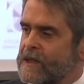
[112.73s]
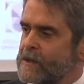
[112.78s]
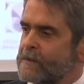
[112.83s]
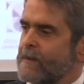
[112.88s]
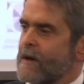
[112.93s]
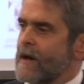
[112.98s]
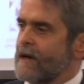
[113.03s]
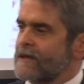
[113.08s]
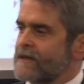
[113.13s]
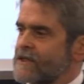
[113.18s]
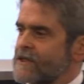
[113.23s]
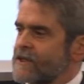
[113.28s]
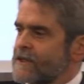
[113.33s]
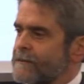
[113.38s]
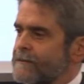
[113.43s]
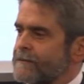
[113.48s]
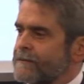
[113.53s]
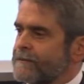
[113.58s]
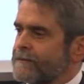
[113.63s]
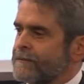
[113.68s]
spots?
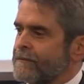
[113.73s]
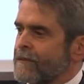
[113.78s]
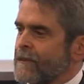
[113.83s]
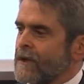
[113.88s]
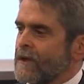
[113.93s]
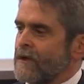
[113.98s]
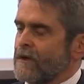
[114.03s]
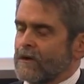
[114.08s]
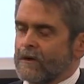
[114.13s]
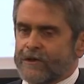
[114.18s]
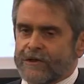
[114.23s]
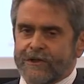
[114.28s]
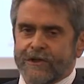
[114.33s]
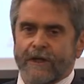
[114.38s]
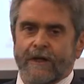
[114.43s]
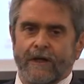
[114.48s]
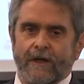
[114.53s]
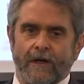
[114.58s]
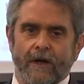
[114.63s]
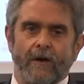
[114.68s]
Your
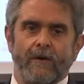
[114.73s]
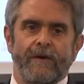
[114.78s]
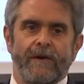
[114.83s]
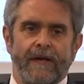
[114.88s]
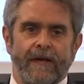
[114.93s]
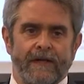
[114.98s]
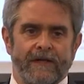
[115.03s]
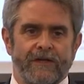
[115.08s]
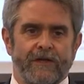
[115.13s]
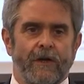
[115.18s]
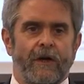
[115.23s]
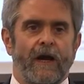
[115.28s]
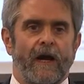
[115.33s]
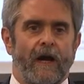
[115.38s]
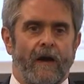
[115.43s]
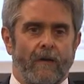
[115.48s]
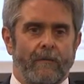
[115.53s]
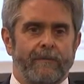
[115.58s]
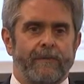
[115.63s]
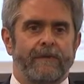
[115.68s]
CEO needs your
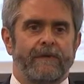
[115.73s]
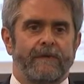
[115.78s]
help.